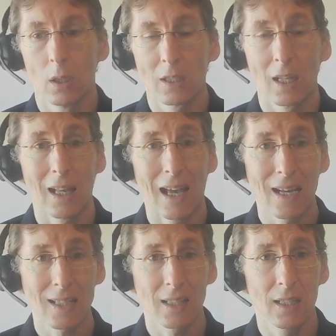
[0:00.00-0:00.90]
Then
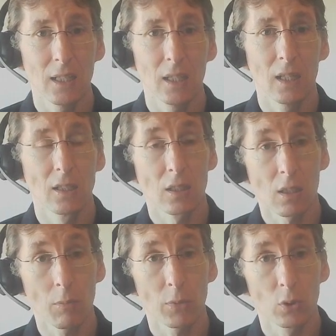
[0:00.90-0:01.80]
lastly, in
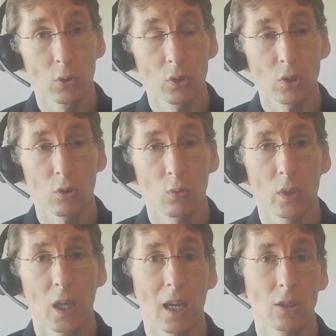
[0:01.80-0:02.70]
some tools,
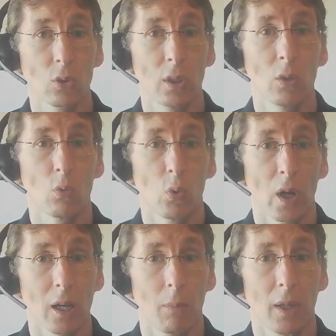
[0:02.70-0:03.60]
we actually
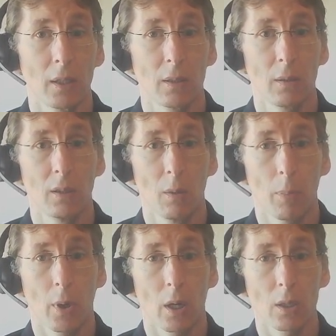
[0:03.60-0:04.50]
recommend the
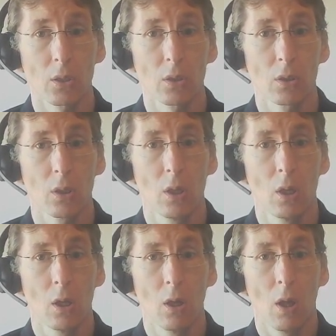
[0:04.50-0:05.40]
parts.
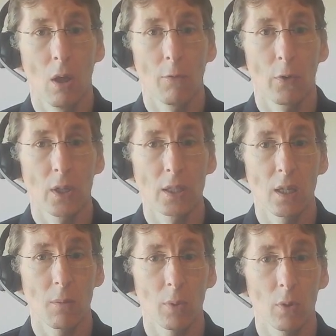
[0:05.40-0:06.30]
For
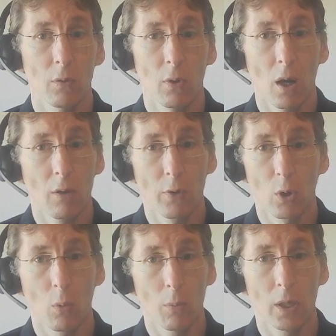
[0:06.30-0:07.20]
example, of a
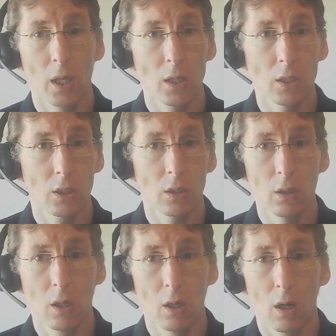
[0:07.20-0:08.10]
combination
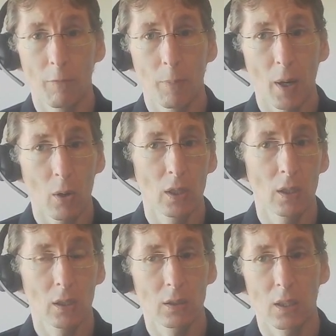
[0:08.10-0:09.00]
of power
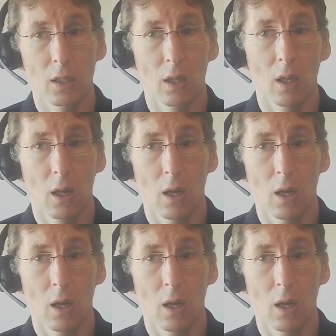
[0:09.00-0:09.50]
inductors and